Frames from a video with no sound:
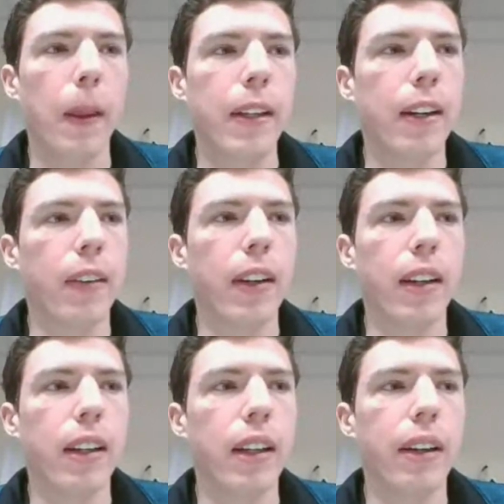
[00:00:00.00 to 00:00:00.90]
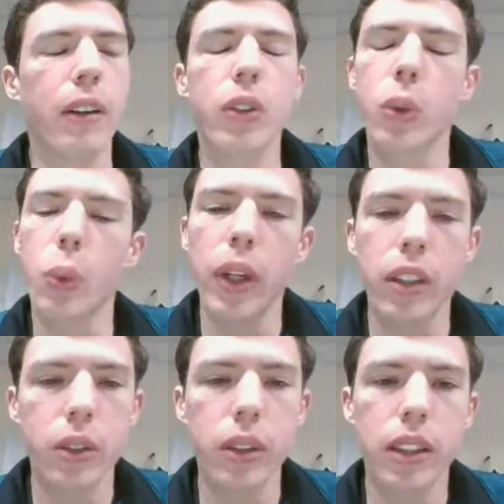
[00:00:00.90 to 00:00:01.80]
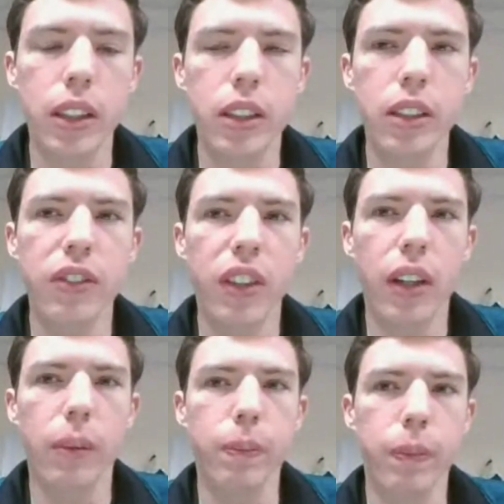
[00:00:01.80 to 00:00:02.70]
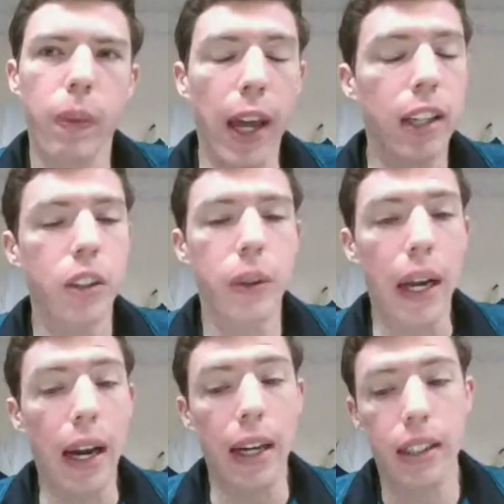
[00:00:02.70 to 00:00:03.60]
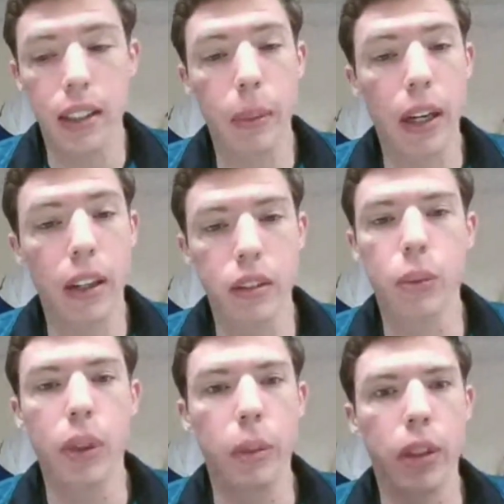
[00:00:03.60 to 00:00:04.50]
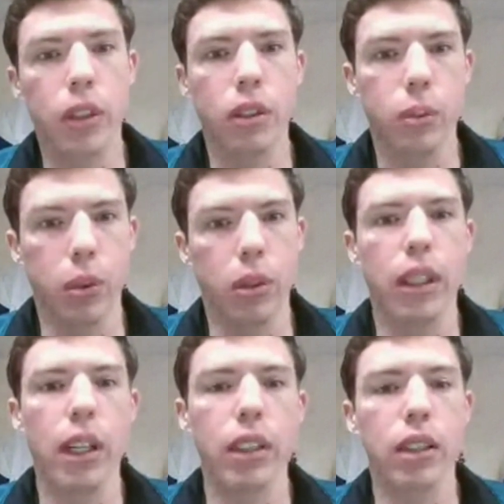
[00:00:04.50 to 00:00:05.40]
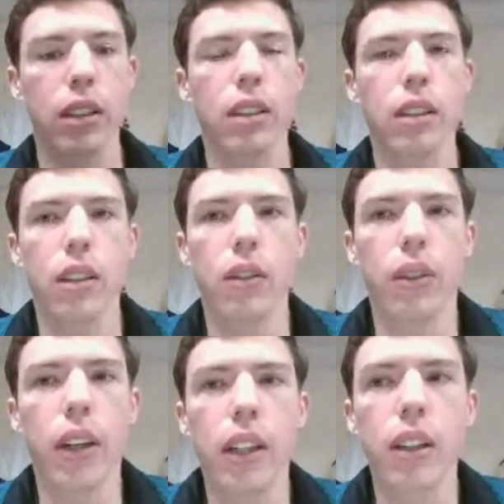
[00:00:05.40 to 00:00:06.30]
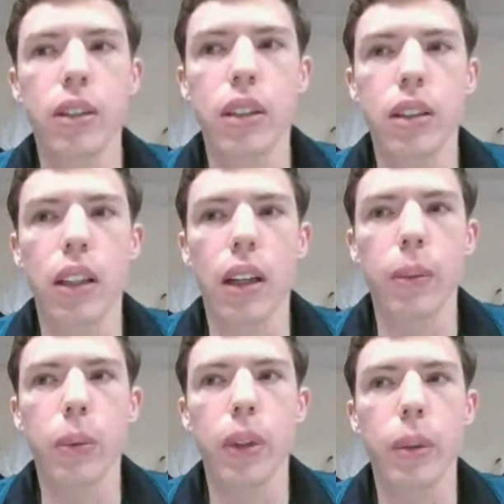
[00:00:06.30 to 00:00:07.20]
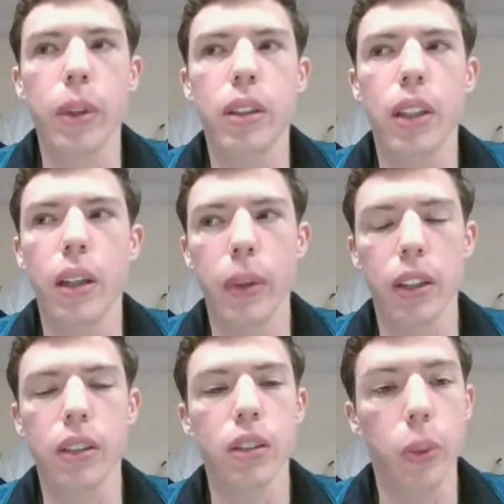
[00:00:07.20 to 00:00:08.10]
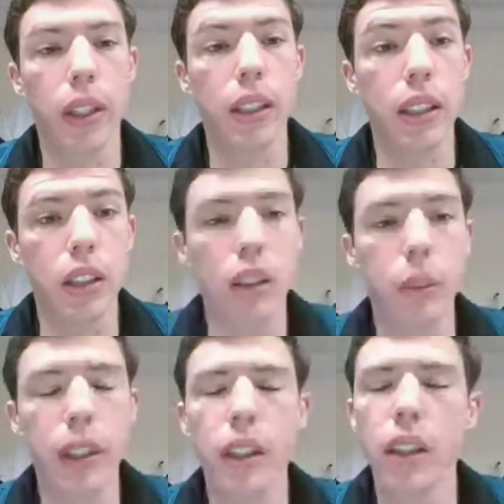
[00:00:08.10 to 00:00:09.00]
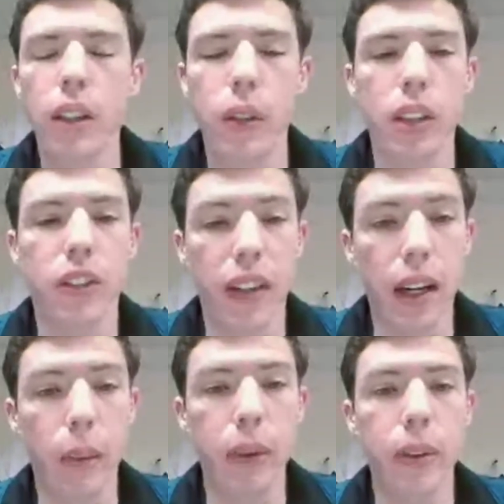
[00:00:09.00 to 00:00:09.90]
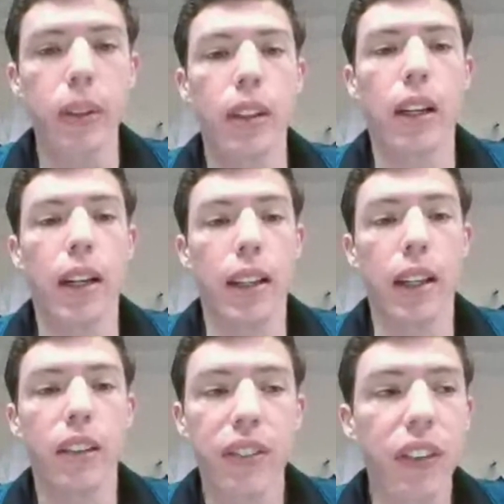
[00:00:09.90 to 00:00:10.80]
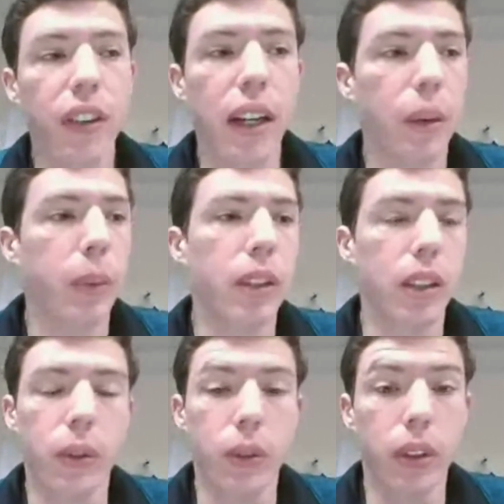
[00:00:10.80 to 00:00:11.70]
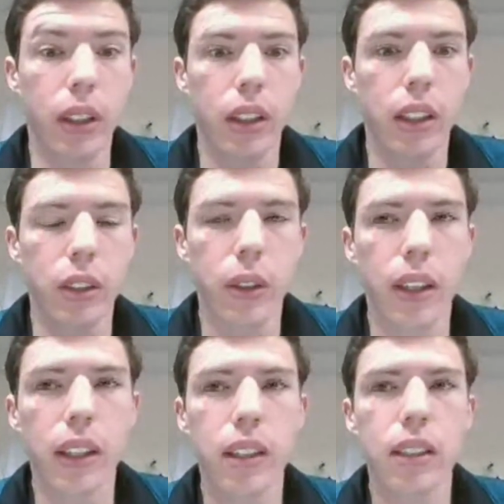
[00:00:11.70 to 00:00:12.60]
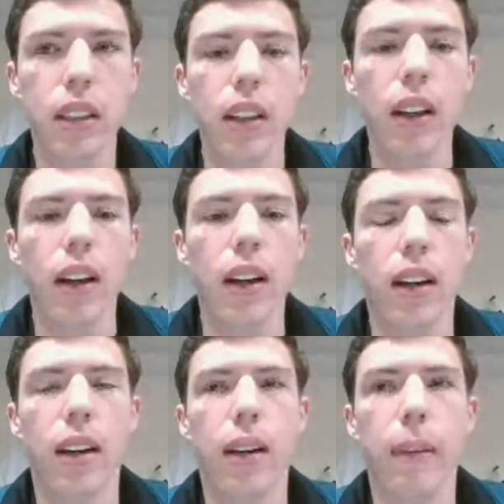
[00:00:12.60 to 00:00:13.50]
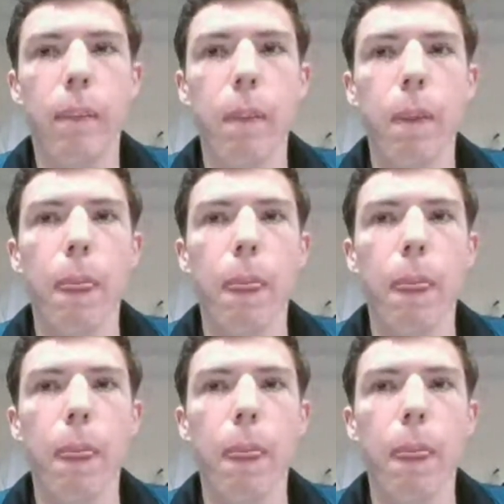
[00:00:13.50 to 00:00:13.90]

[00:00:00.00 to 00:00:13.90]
It was a weird transition from not knowing anything about pretty much broadcasting and radio to Tom pretty much taking me under his wing, teaching me, which is phenomenal. I thank him for that because I really enjoy this. During